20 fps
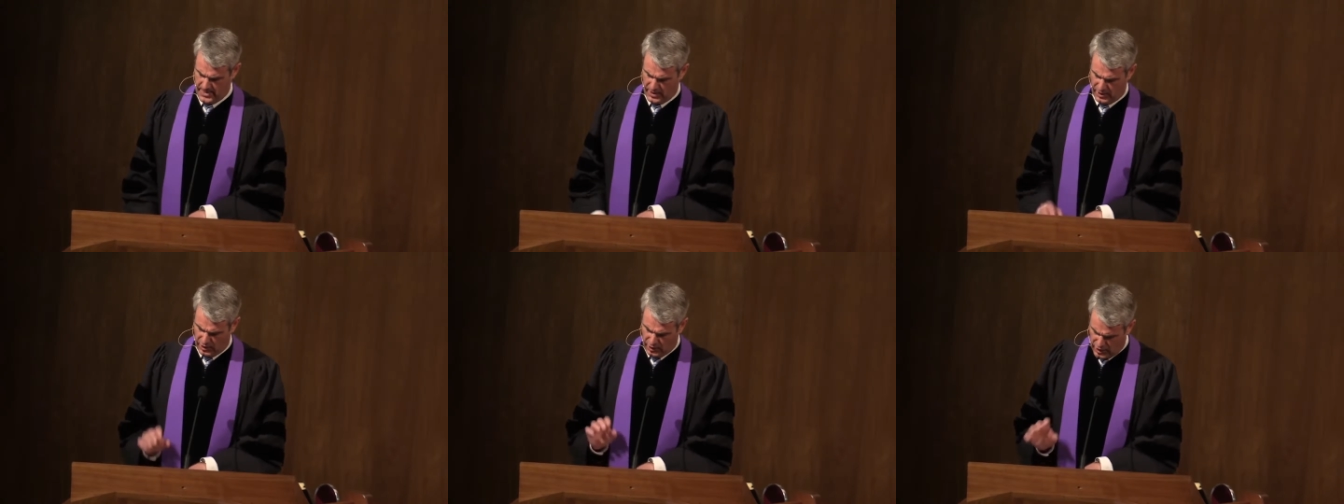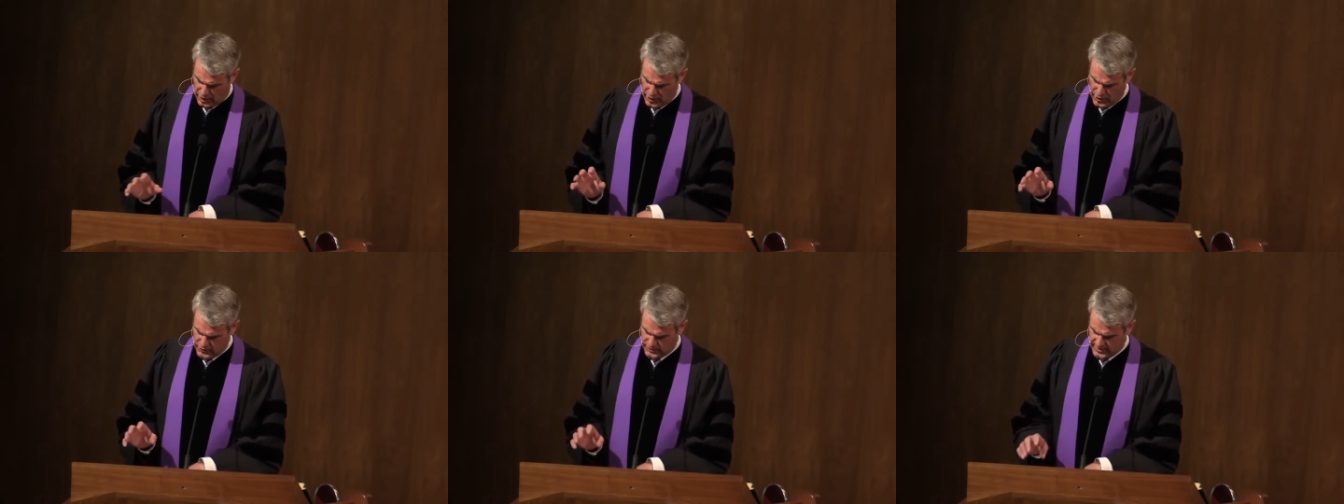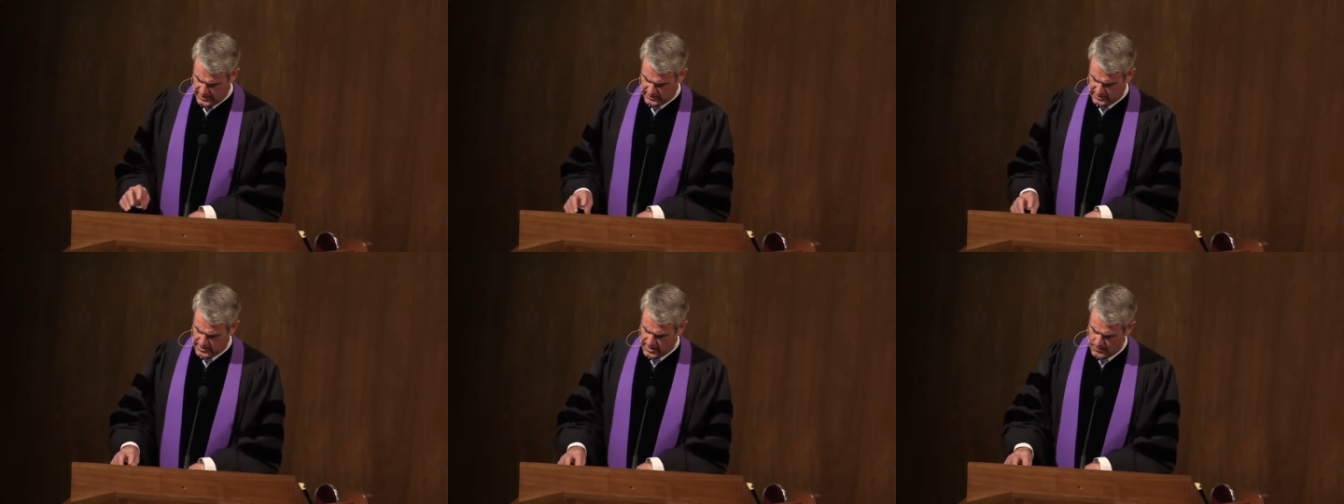
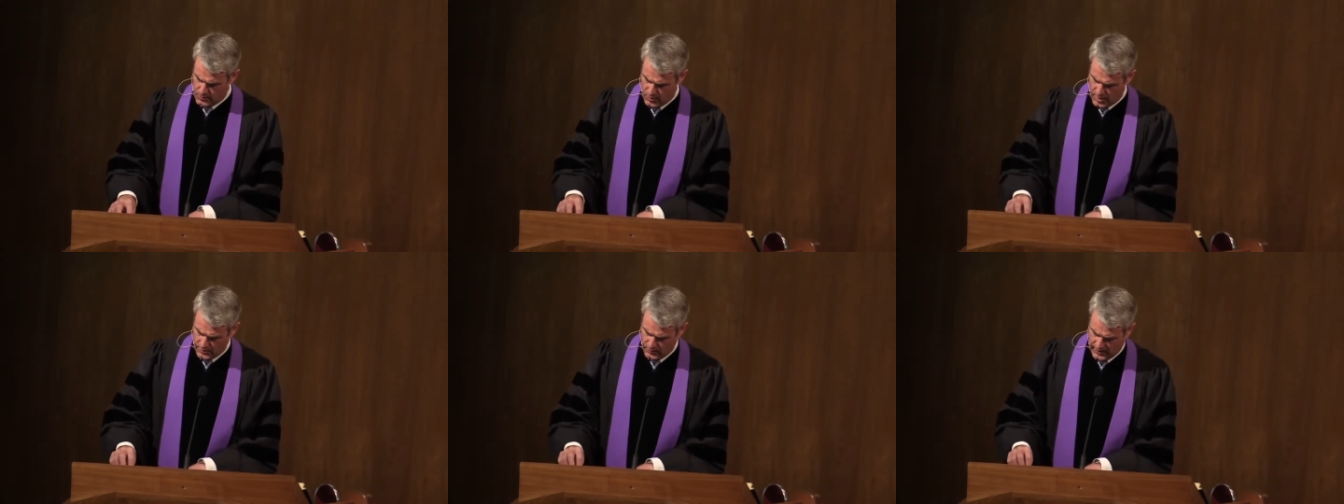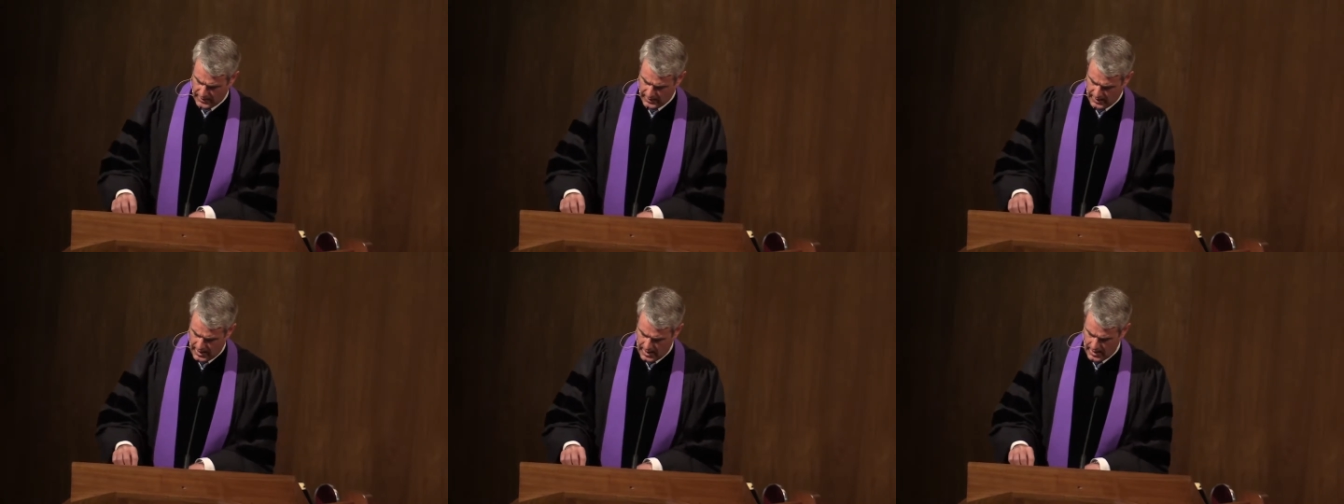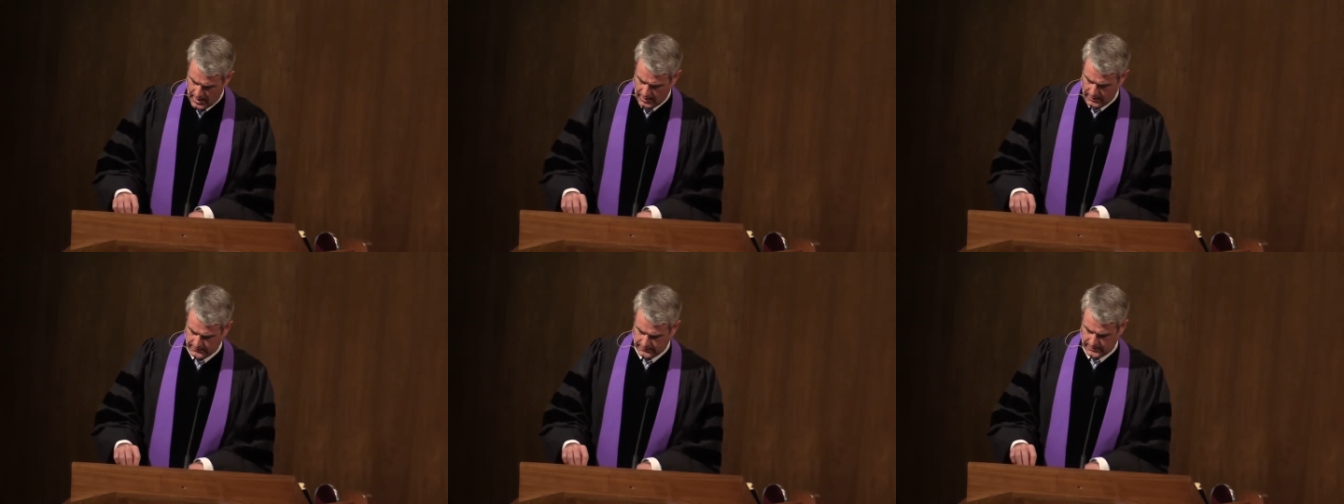losing someone we
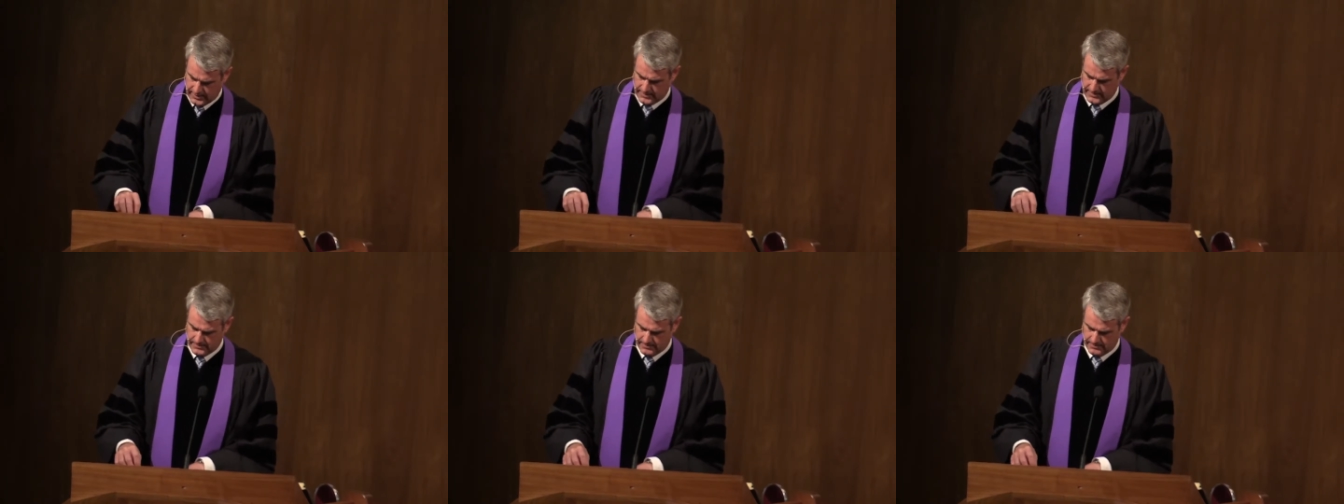loved